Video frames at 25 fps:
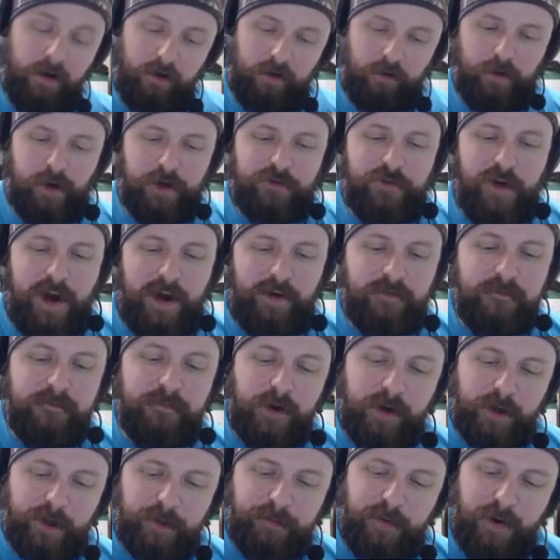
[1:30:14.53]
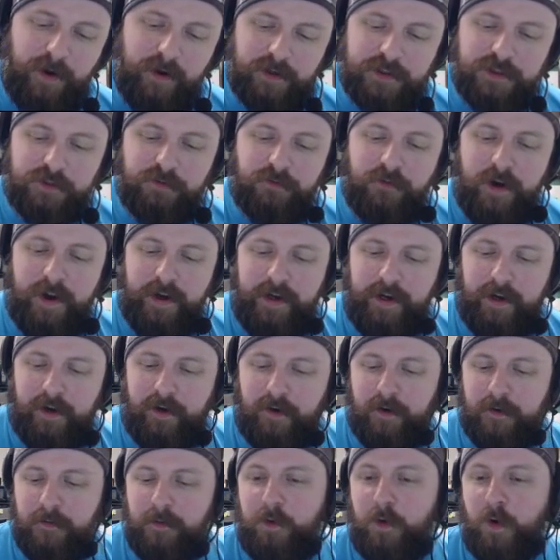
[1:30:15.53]
Great track from Bunker Punks right
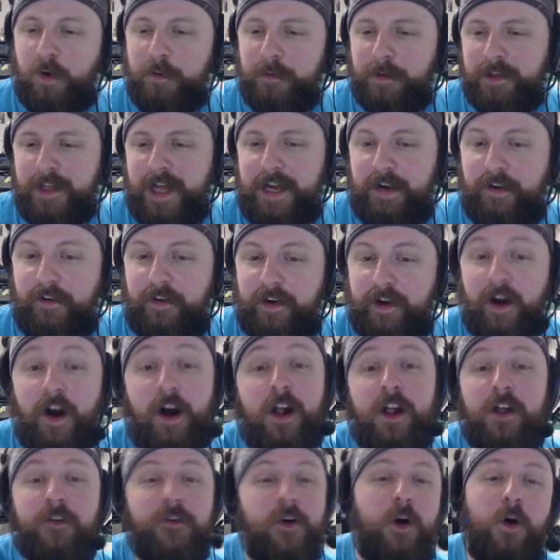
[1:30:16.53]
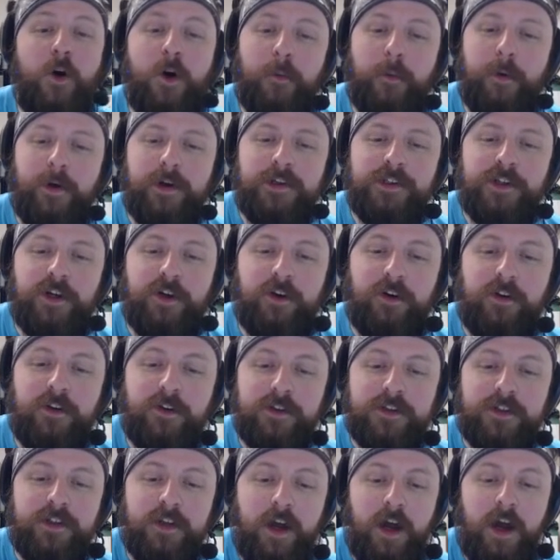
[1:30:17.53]
here, Gordon McGladdery. All of our Ore Boys and
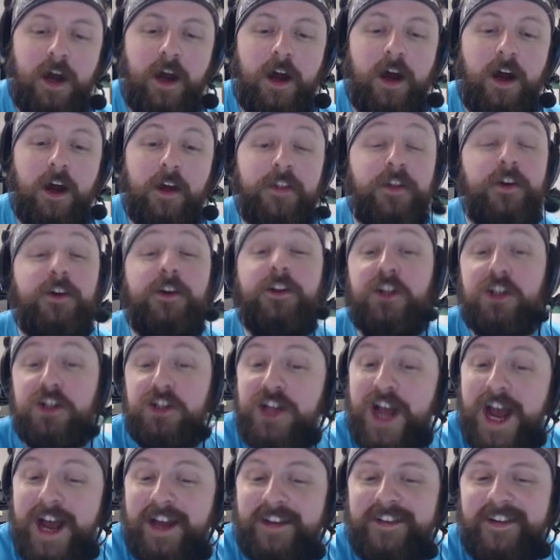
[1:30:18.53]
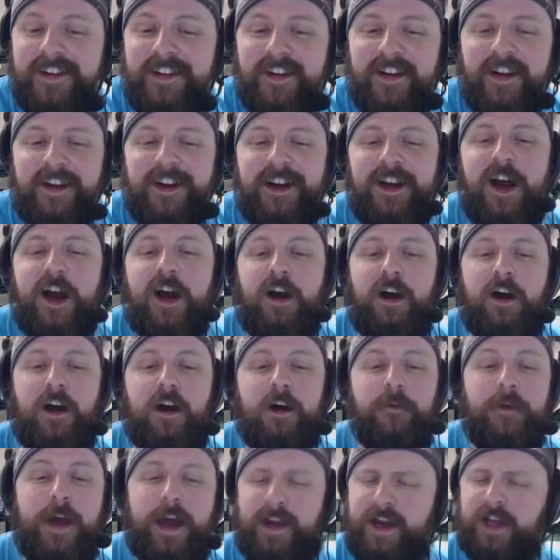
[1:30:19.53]
Girls that are in the chat
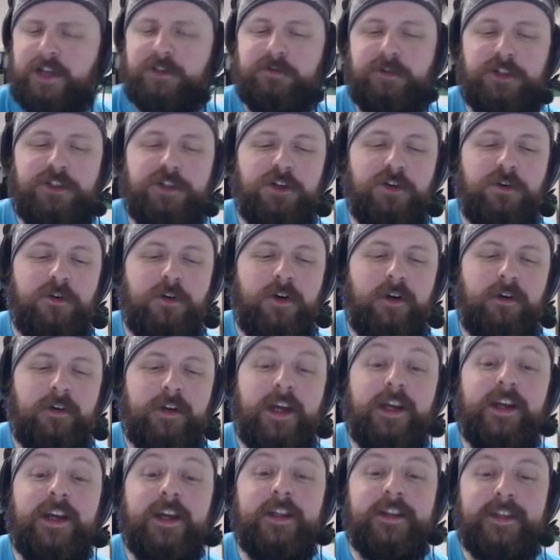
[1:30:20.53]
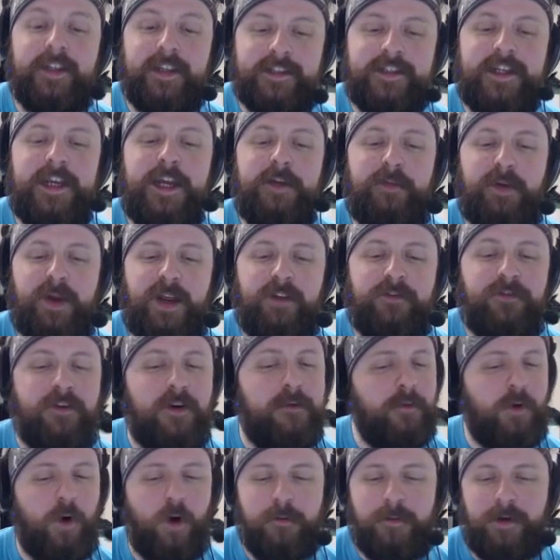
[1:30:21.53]
and next week too can get this EP
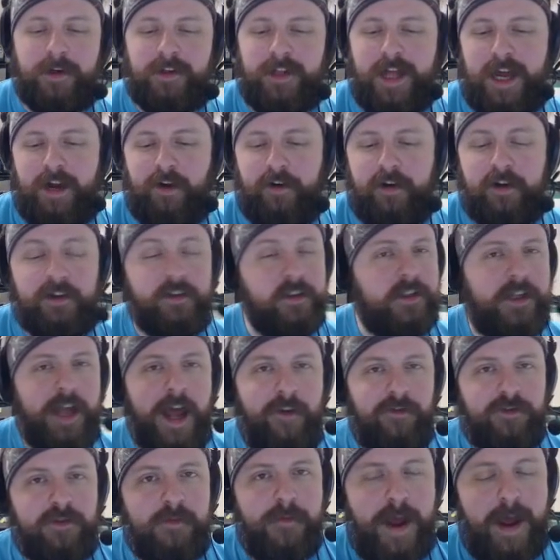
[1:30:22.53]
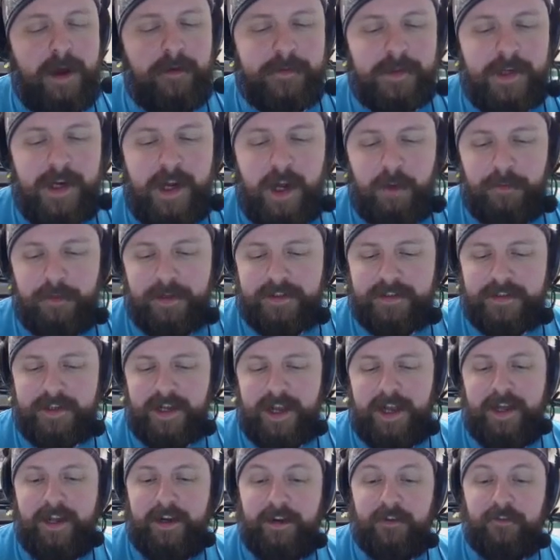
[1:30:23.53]
from Gordon McGladdery. Just heft some hands and helmets,
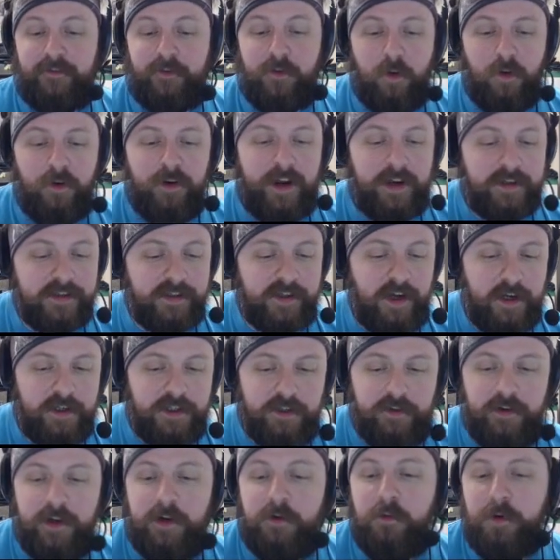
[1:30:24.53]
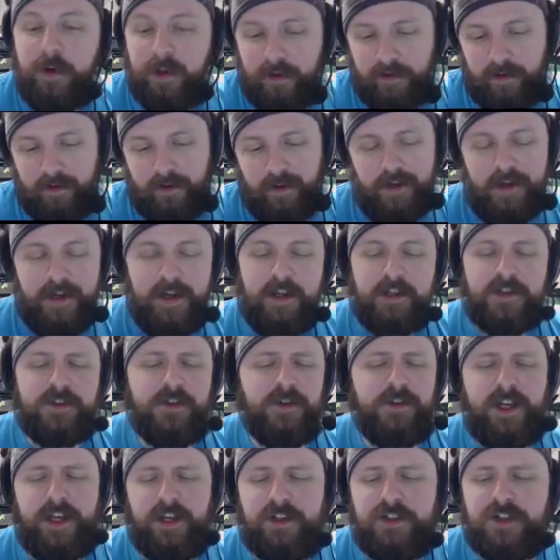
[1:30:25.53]
and if Gord hasn't got to you, he will. So
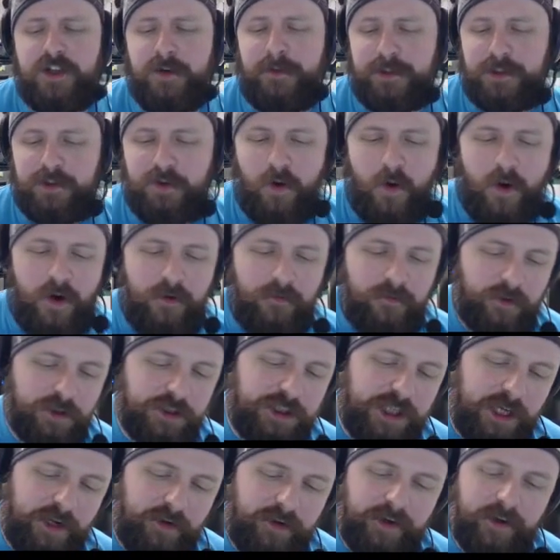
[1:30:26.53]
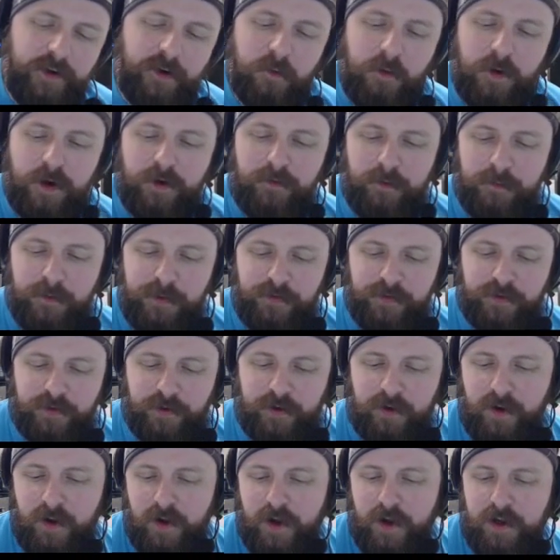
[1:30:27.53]
thank you so much, Gord, for sharing your wonderful music
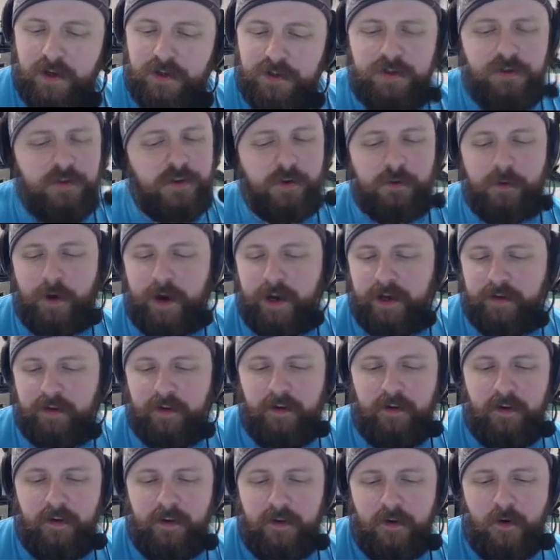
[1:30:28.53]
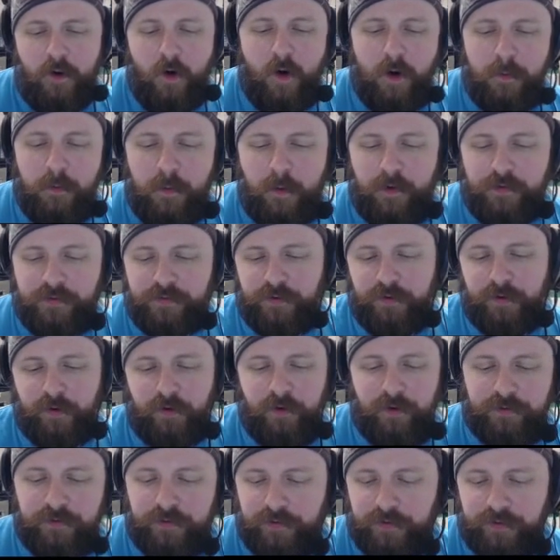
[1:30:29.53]
to the great Ore Boys and
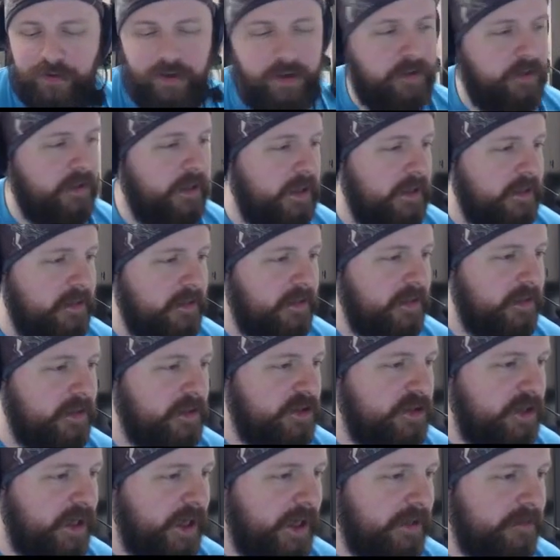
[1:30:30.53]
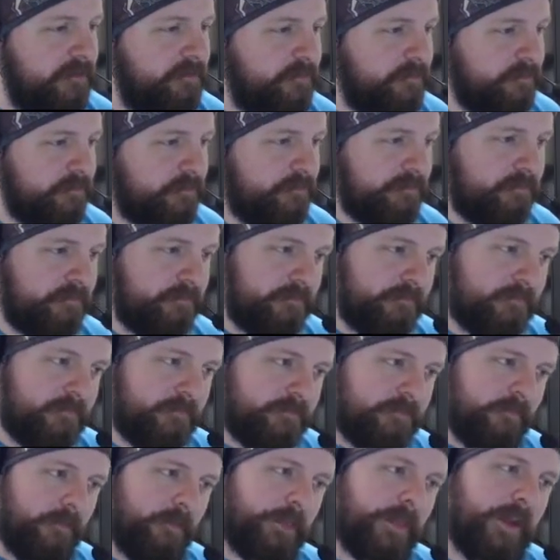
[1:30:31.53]
Girls in the chat.
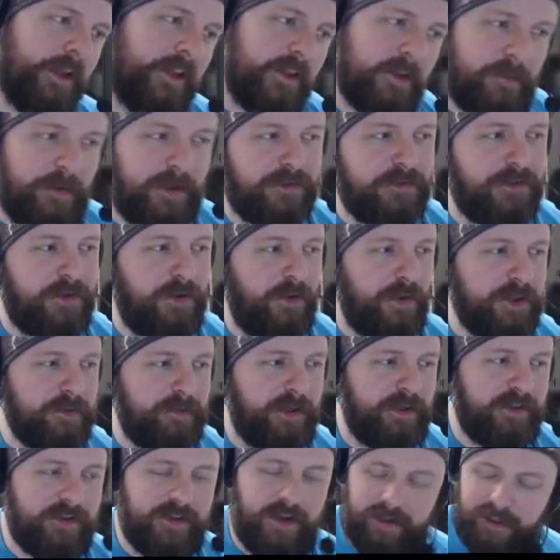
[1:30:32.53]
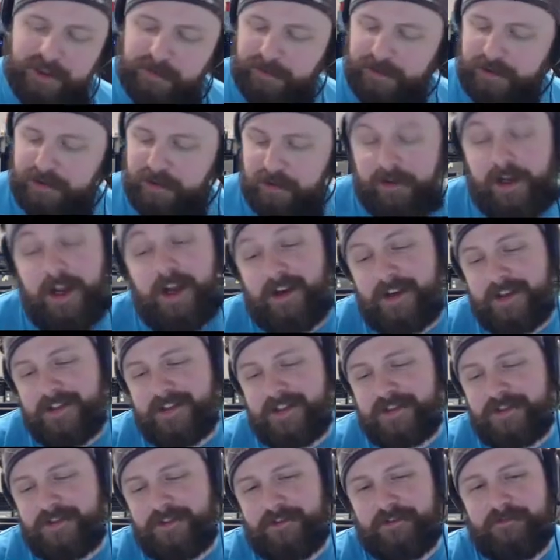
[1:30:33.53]
The pills will totally explain your talking speed too. Yeah, I guess
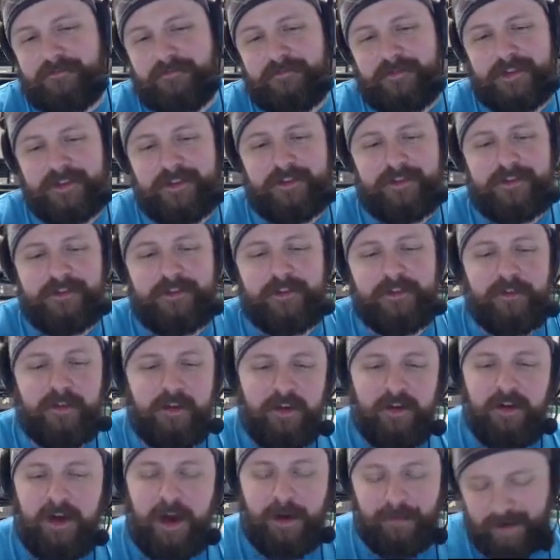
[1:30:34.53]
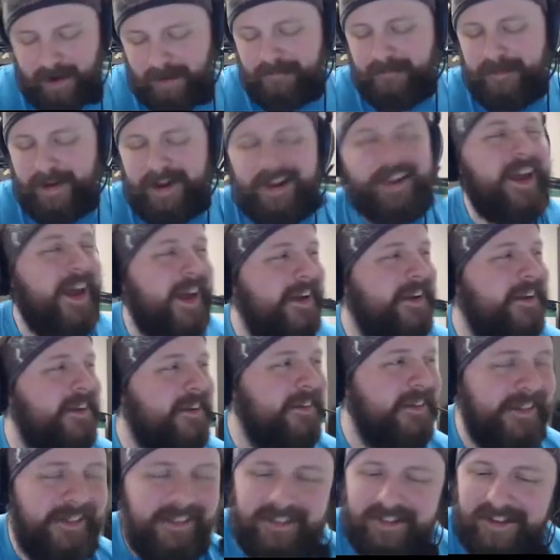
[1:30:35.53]
that's true. That's true. I'm not medicated,
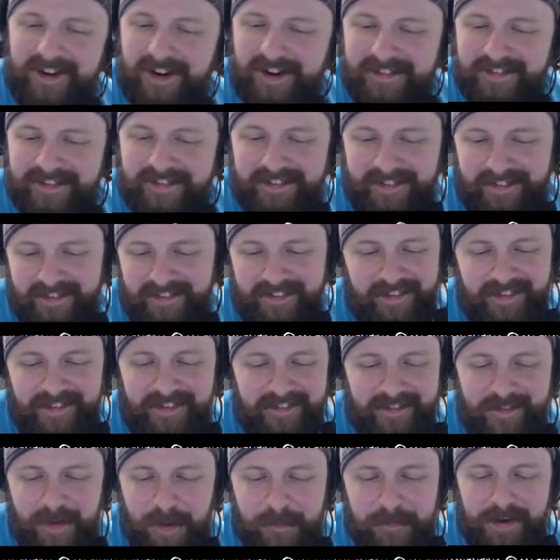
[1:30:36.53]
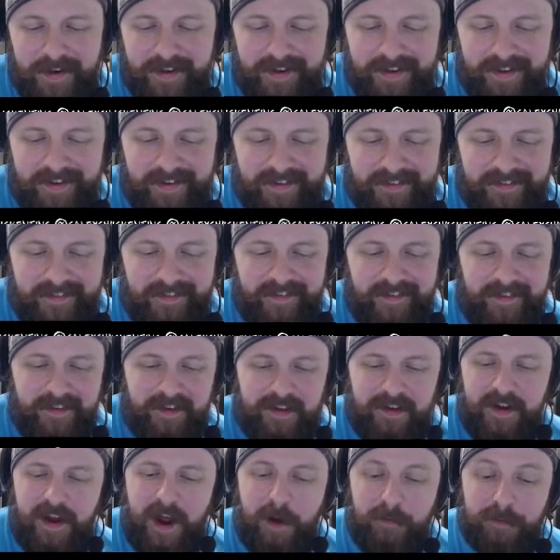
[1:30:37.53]
guys. Not medicated.
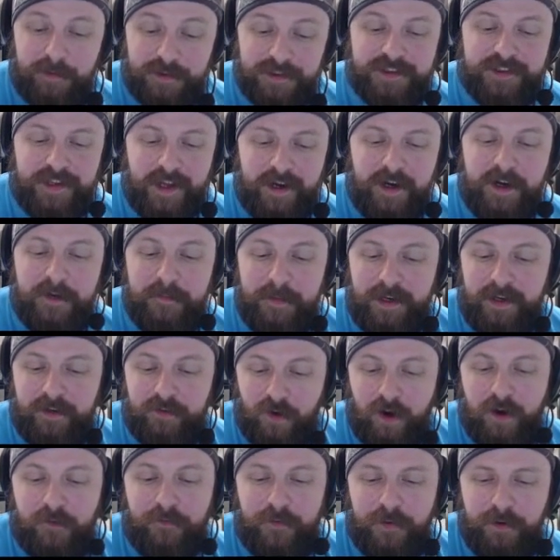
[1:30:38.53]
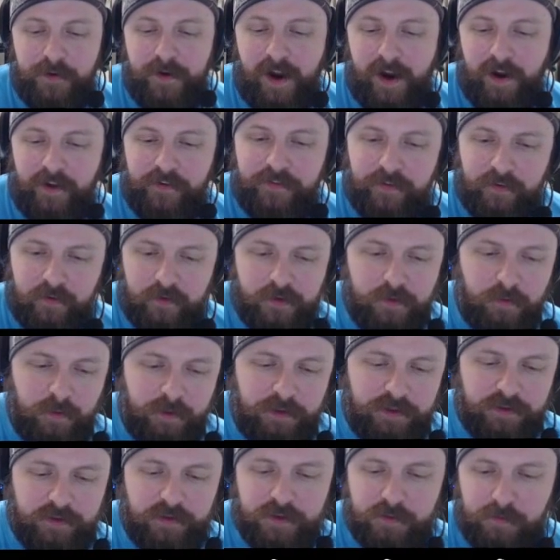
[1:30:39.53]
I'm just excited to be drawing for you guys on
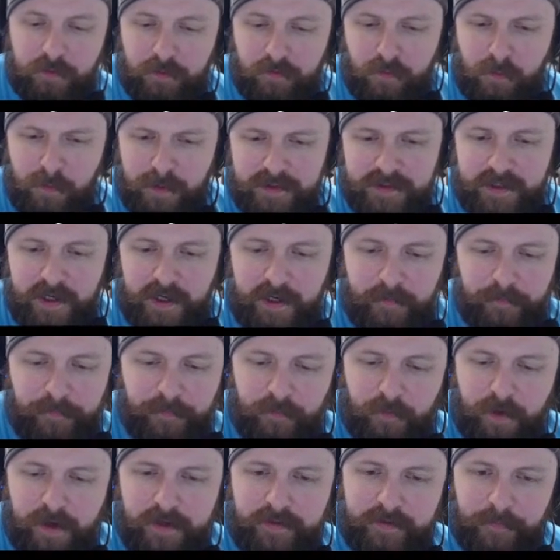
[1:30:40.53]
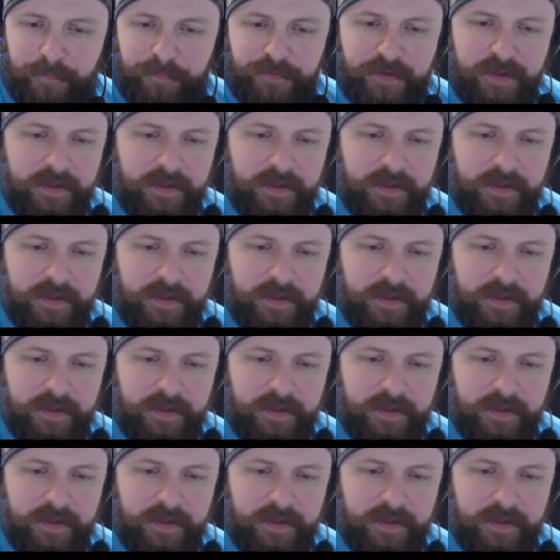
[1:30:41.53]
Twitch on this wonderful Wednesday, right?